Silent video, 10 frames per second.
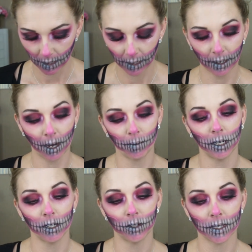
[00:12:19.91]
And now I'm going
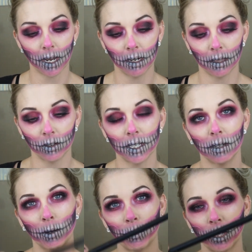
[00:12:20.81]
to use another
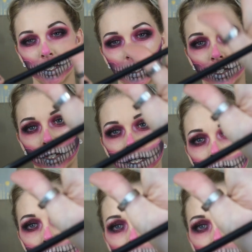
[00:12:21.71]
Sigma brush. This is just a small